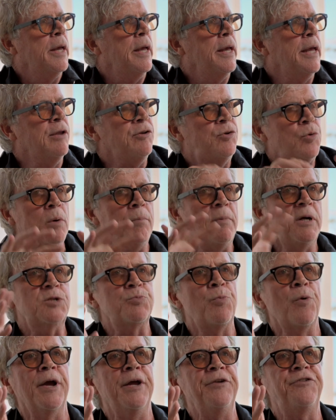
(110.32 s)
into a much
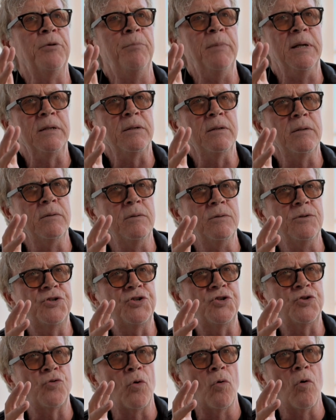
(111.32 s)
more intimate
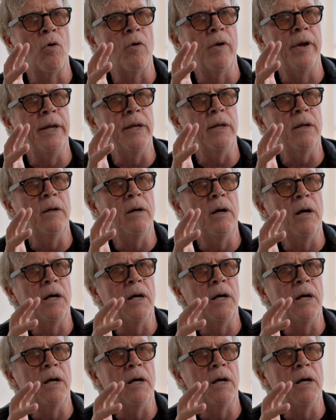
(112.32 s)
story